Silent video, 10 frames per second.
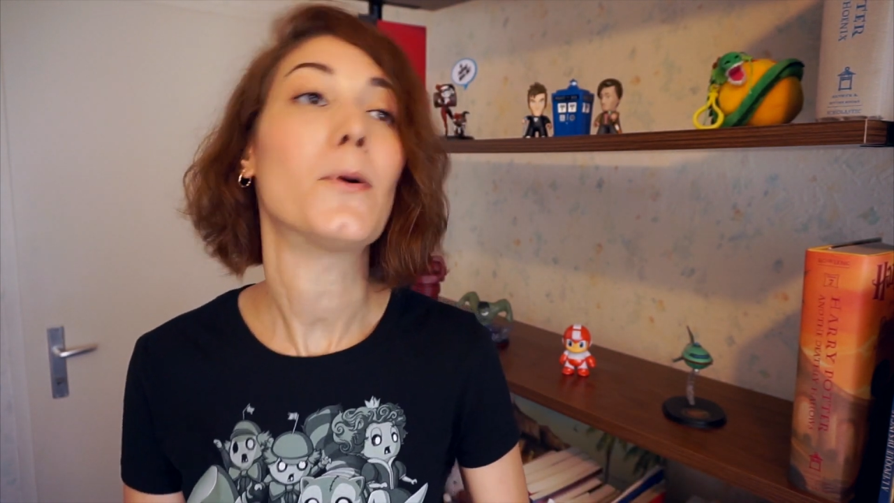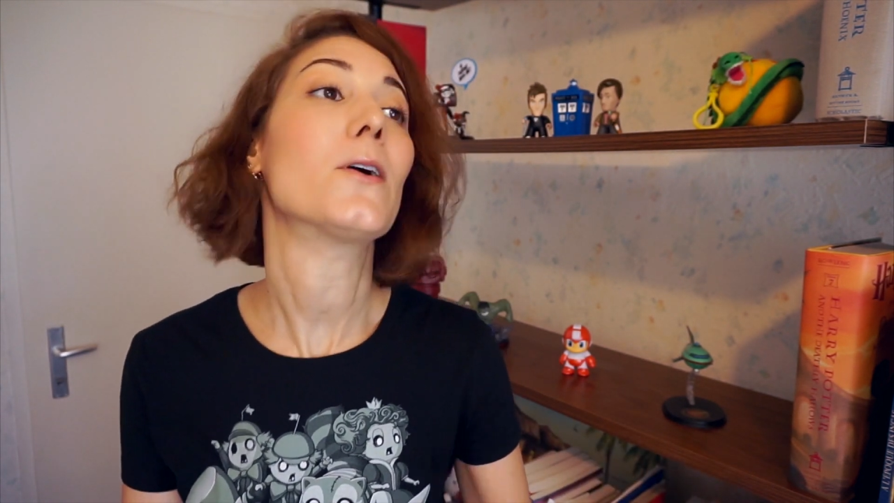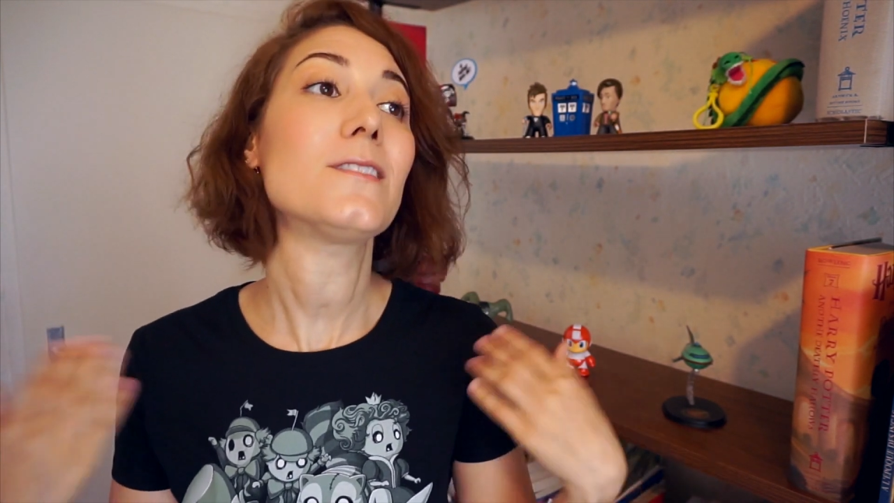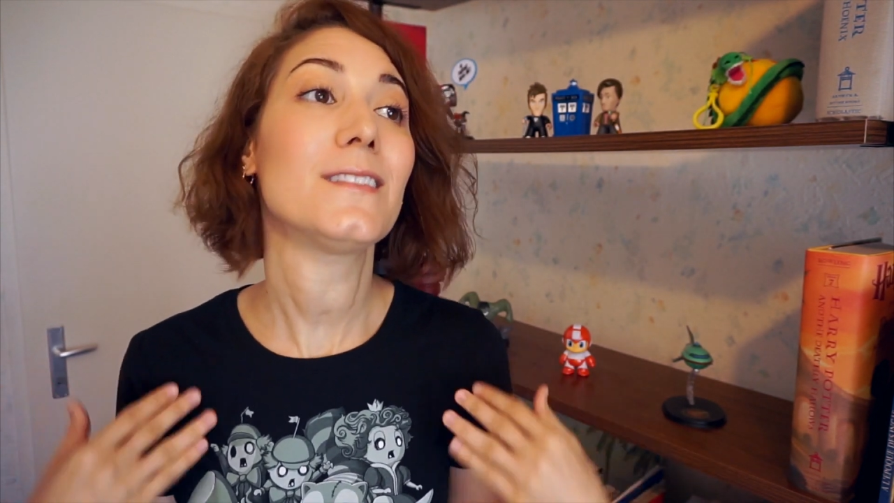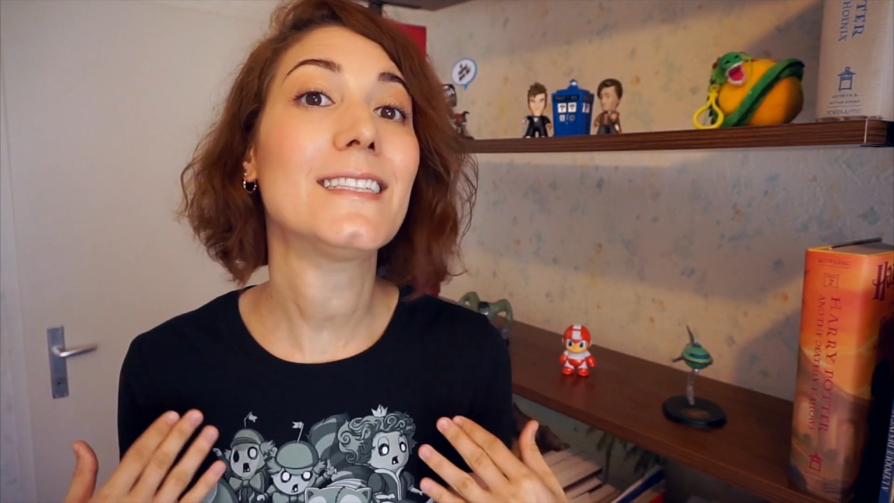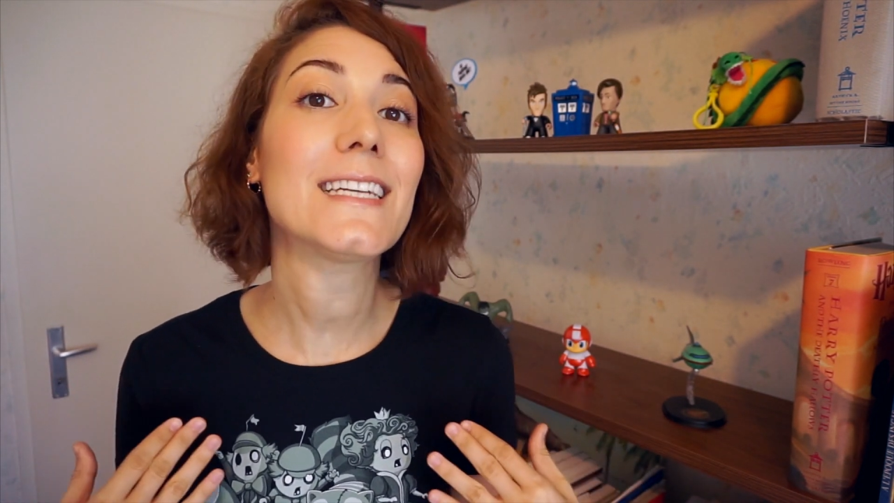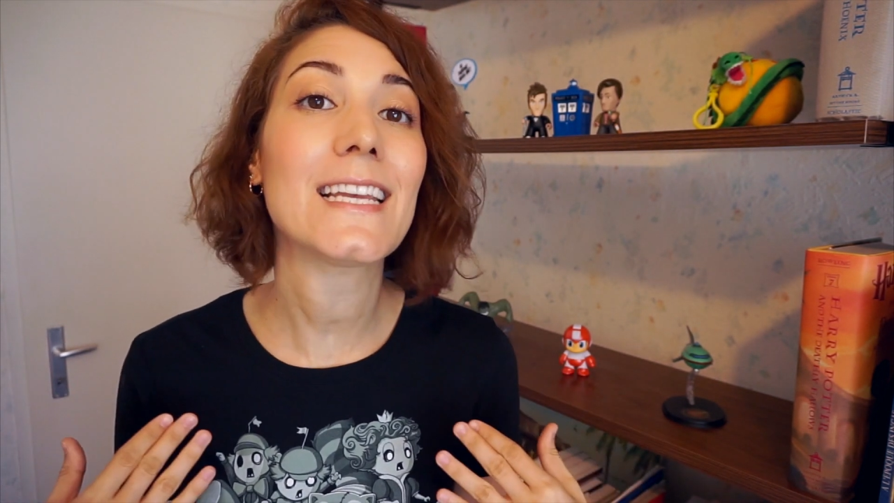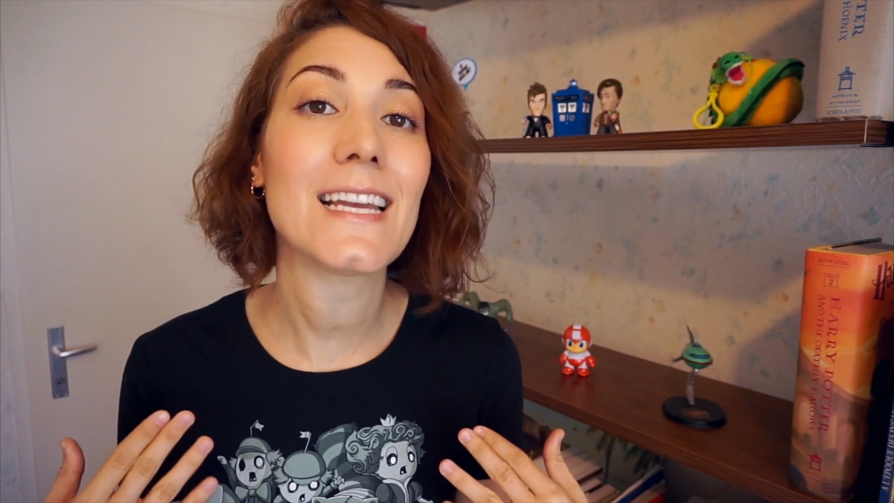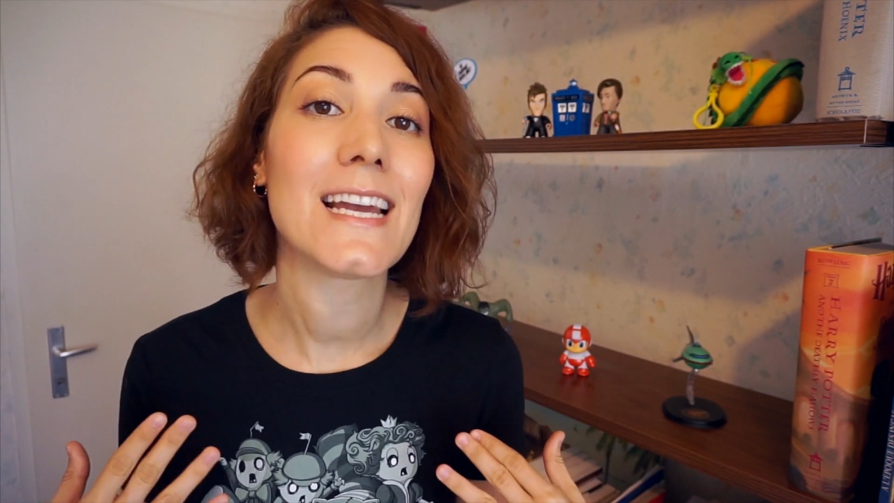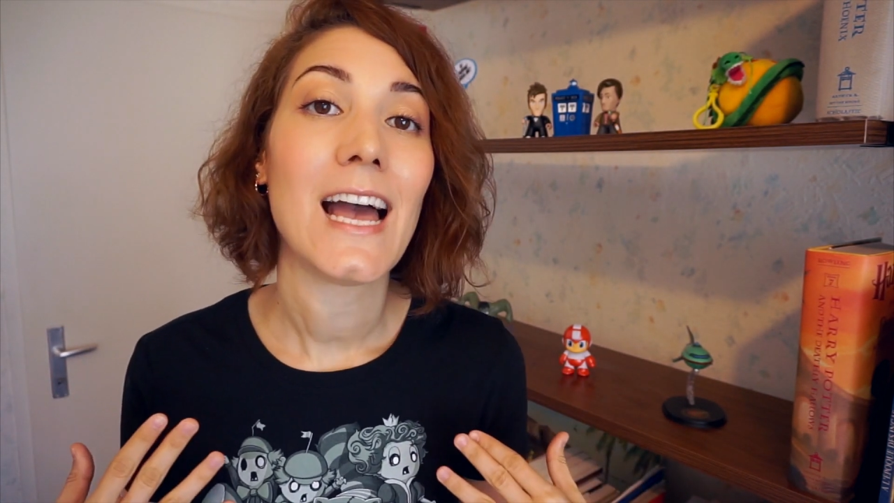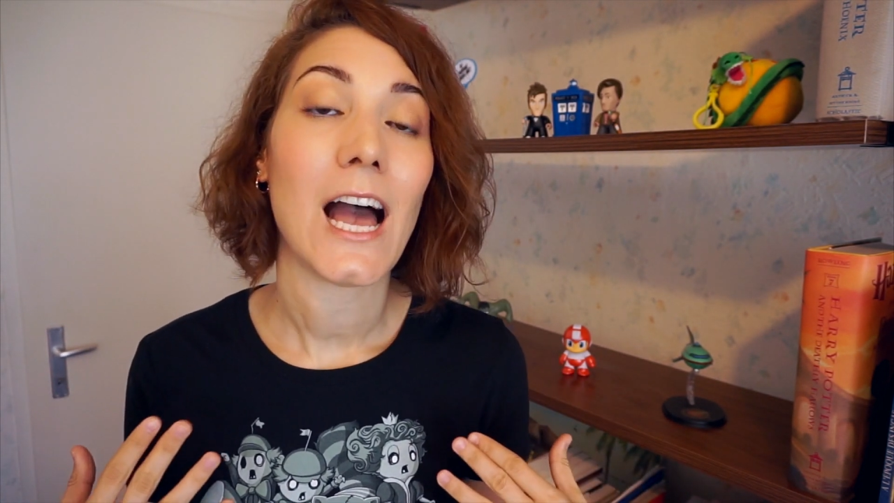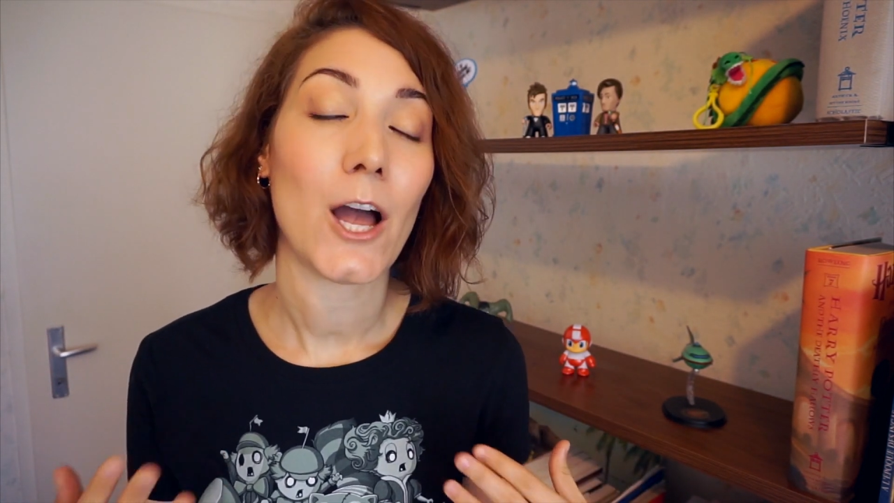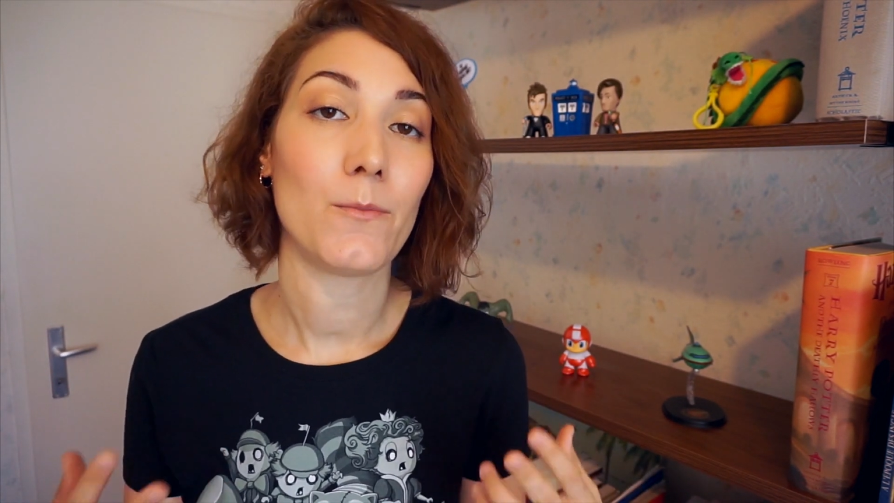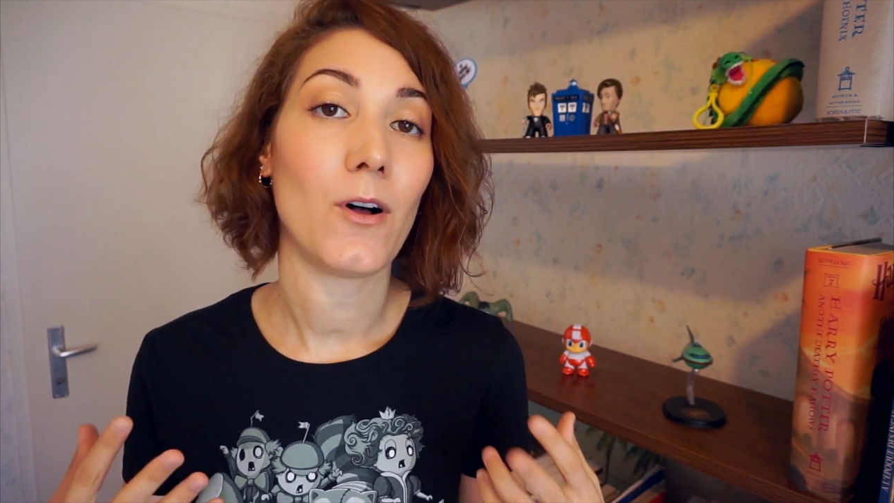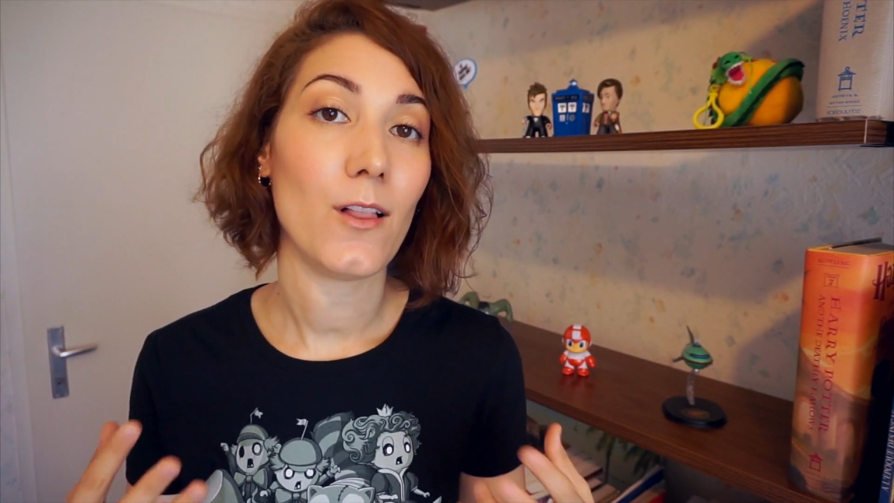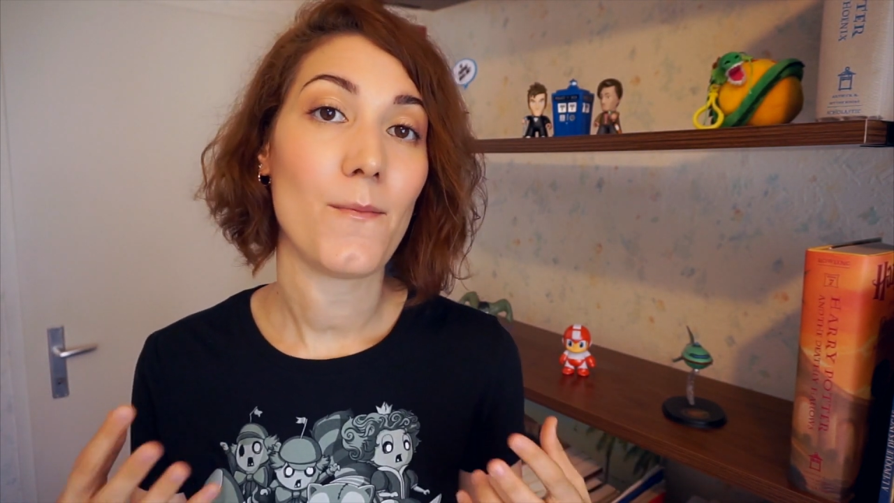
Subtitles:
Personally, I'm all